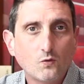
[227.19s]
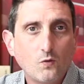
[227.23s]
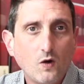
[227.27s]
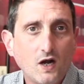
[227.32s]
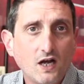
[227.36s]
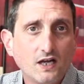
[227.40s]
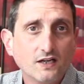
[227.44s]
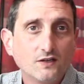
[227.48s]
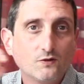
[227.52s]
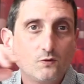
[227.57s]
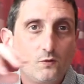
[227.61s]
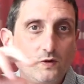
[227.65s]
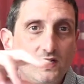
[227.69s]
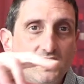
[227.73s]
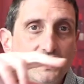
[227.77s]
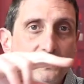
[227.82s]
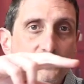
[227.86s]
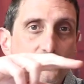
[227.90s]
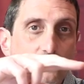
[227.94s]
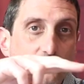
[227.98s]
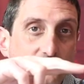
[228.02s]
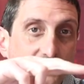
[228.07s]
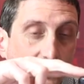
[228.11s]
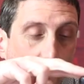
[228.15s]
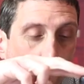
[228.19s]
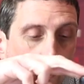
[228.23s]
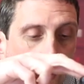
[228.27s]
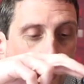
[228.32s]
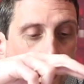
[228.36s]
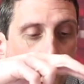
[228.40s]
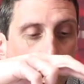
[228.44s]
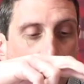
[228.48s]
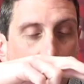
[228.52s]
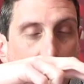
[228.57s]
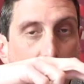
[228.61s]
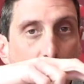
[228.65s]
one with a
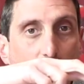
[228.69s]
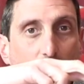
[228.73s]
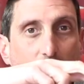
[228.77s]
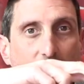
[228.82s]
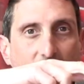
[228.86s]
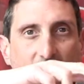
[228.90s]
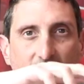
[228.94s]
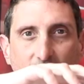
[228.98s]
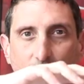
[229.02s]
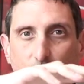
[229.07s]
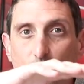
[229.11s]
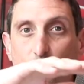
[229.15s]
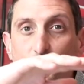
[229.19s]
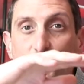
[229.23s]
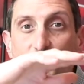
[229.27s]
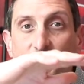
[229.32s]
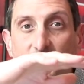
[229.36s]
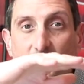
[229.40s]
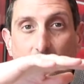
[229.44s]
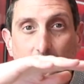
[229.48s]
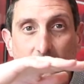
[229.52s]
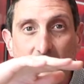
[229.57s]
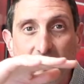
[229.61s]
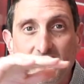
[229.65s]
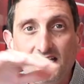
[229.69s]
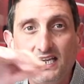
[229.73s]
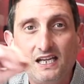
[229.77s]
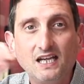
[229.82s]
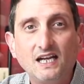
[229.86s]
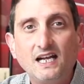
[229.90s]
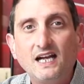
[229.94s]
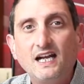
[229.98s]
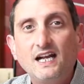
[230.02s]
terroir more like a Chablis,